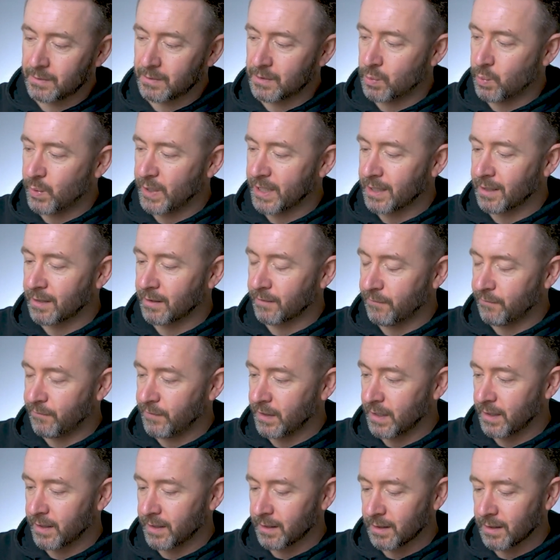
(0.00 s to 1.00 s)
tweaking and
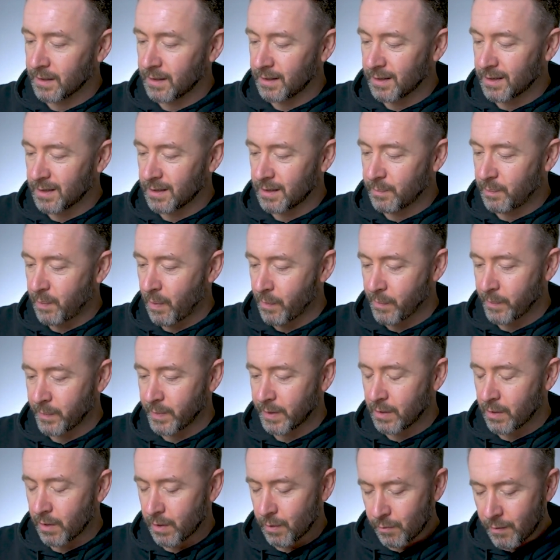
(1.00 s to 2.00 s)
fiddling, I could have
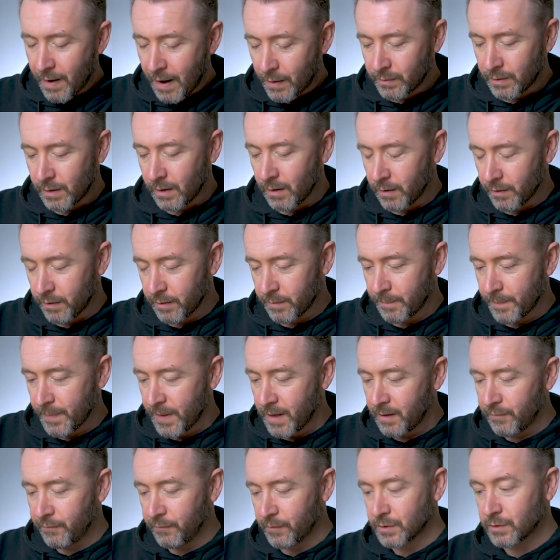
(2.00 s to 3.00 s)
probably got around a lot of
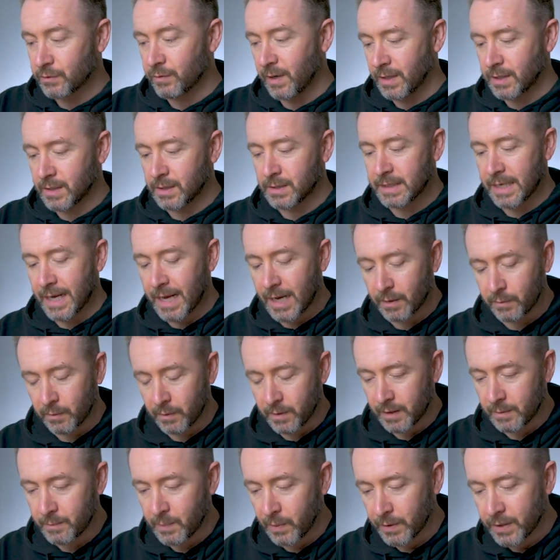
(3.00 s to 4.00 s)
the frustrations I had
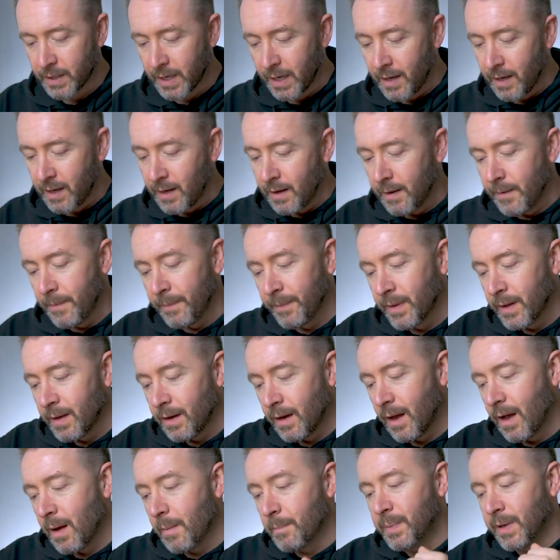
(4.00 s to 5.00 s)
with it, but
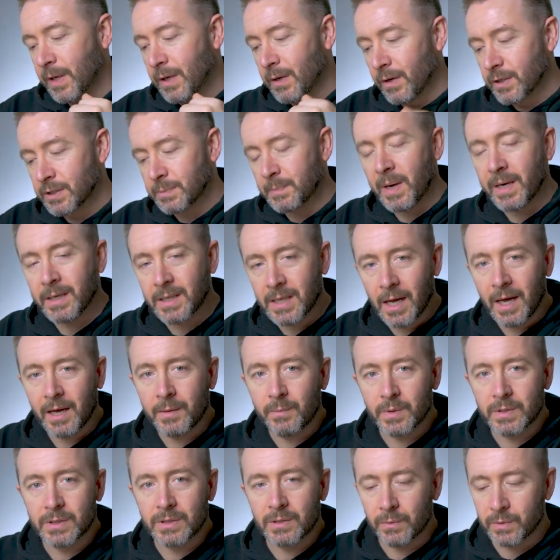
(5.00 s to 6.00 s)
because my
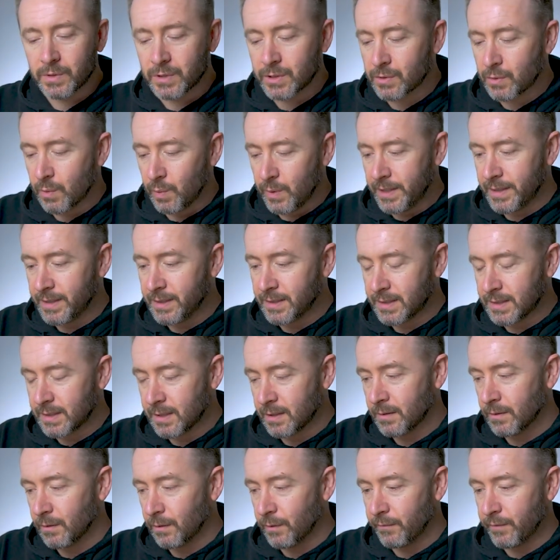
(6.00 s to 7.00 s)
time was so squeezed
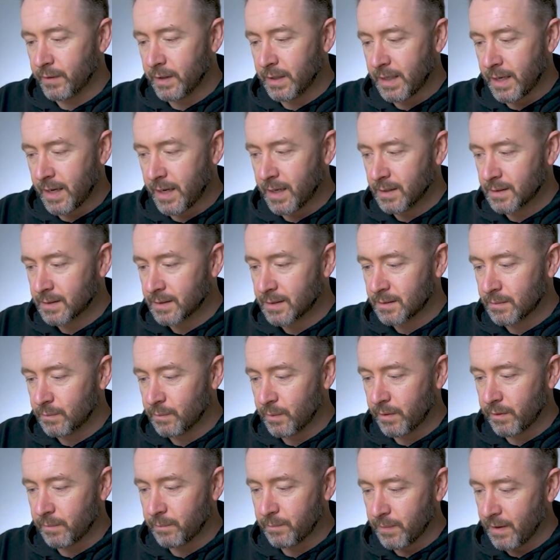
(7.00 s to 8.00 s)
over the years
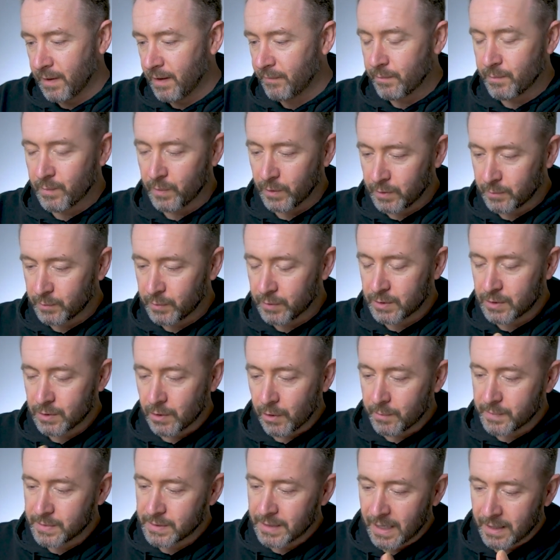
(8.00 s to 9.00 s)
with having multiple
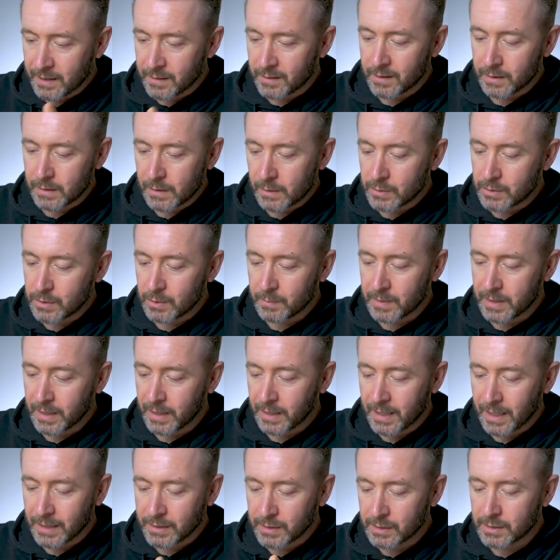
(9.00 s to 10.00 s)
jobs and the YouTube
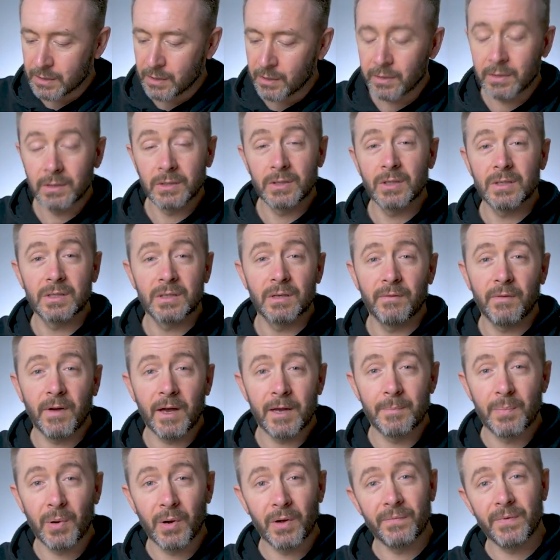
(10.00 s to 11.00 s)
gig, I just couldn't justify
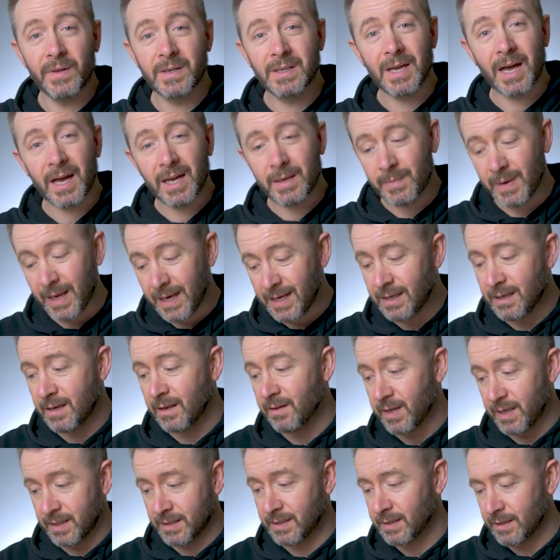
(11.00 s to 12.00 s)
putting the time into
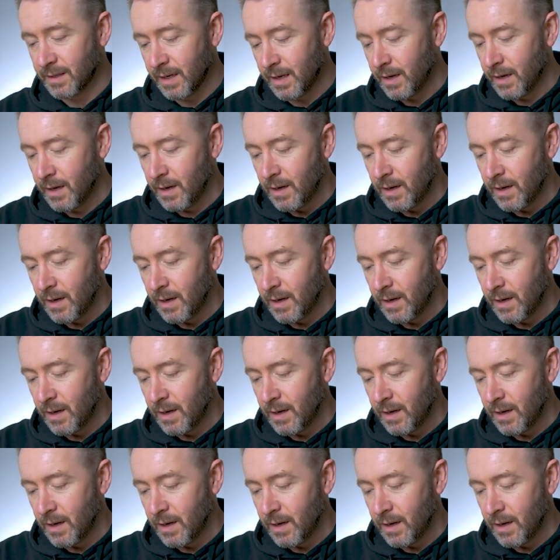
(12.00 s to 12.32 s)
this,